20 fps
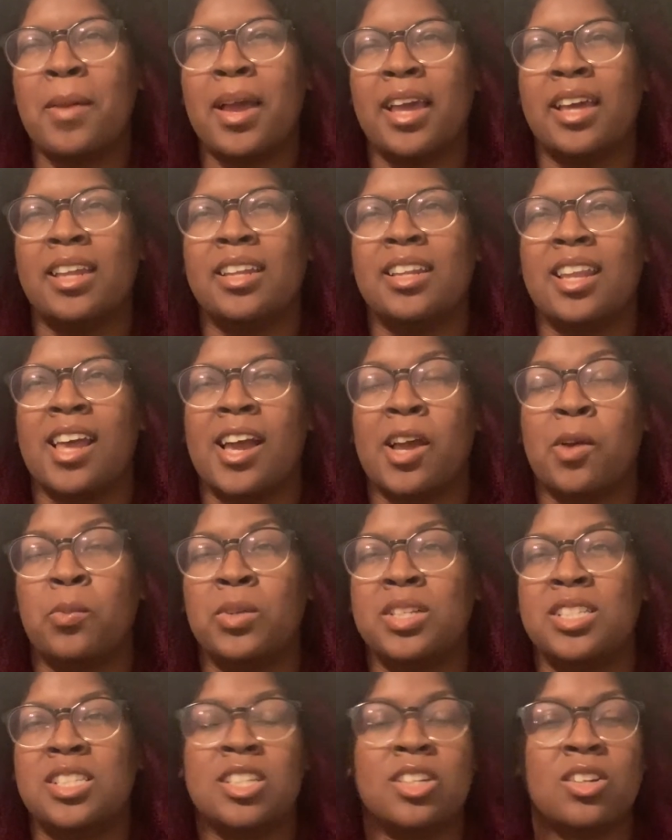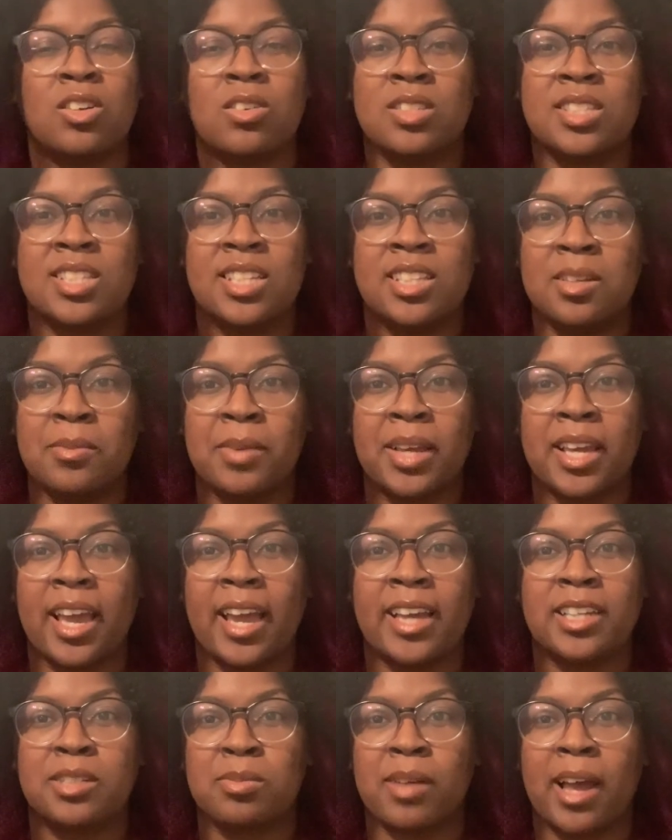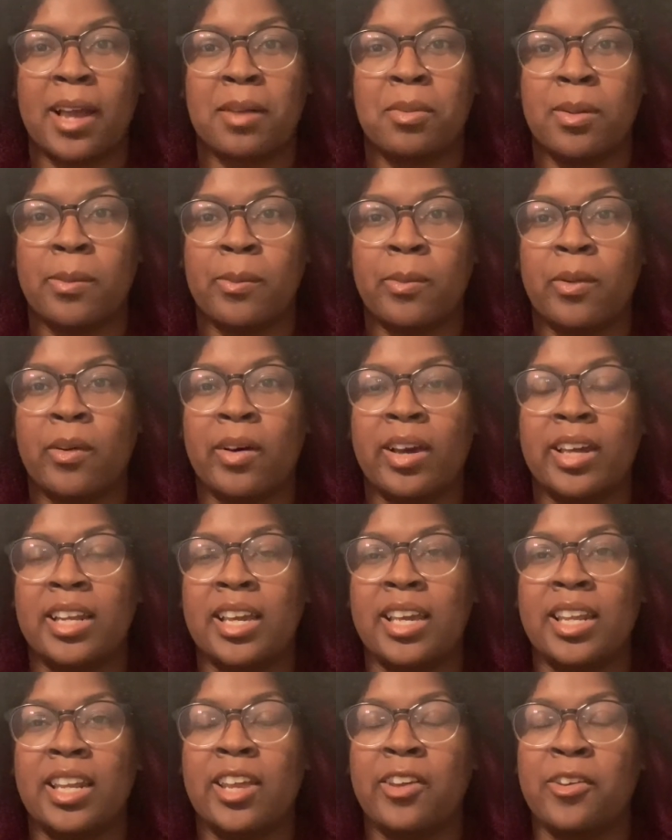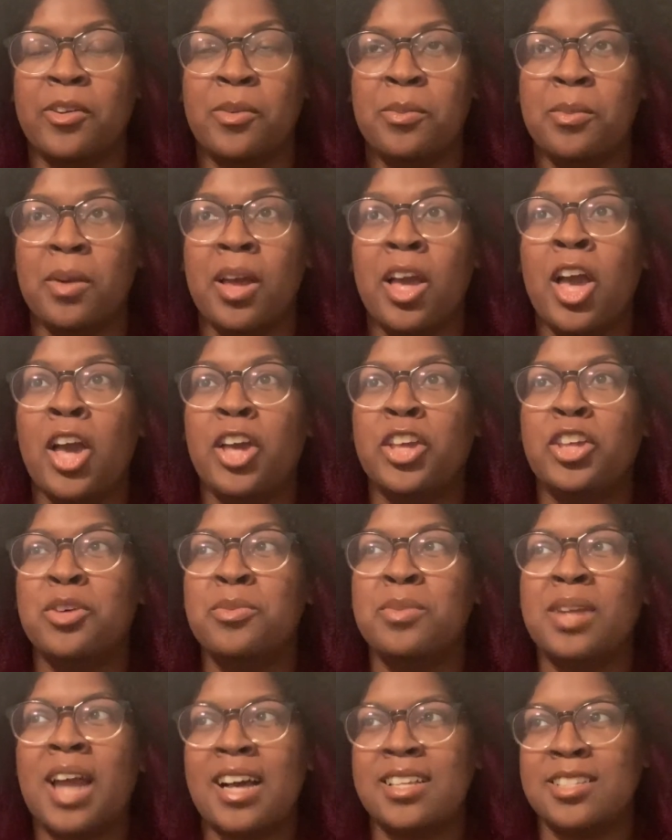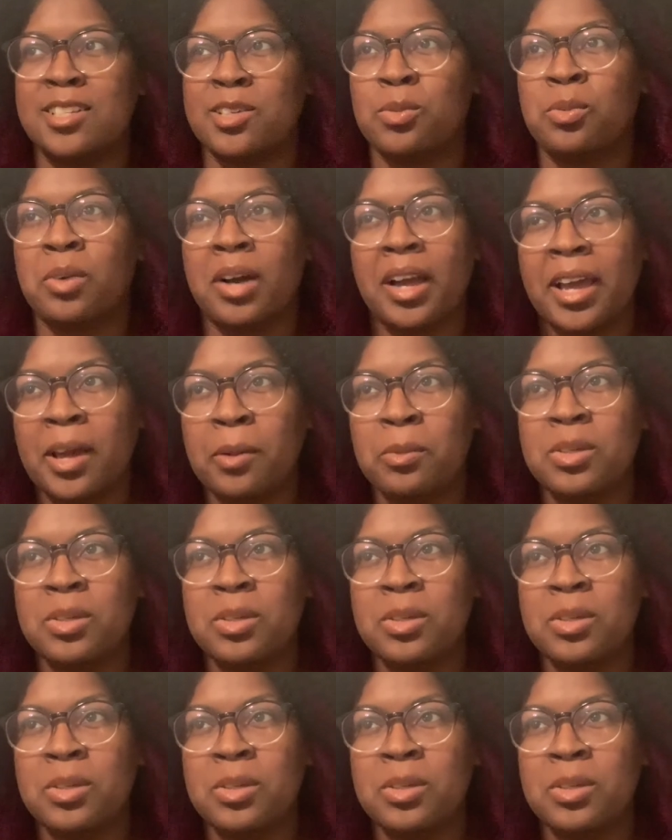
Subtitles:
and like we still don't see them engage Black people in any humanizing way.